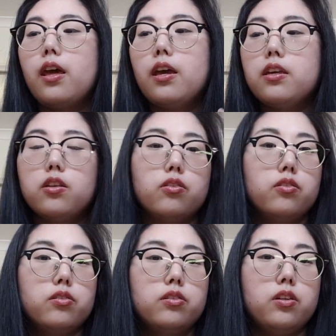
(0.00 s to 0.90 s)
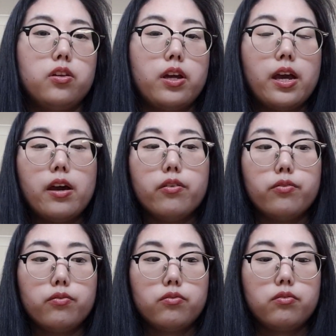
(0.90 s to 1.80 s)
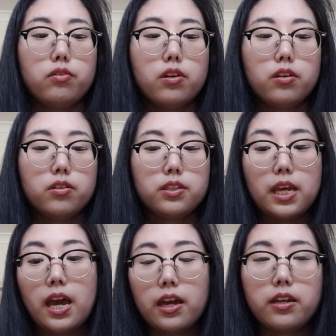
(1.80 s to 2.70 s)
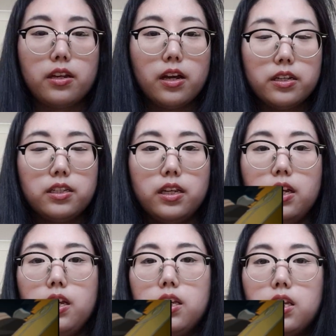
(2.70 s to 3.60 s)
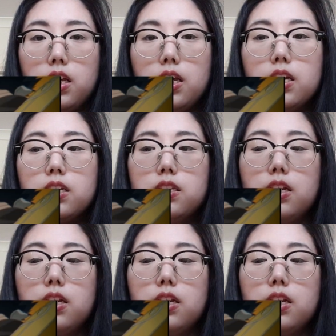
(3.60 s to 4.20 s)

And she knows, you know, how sad and isolating she is.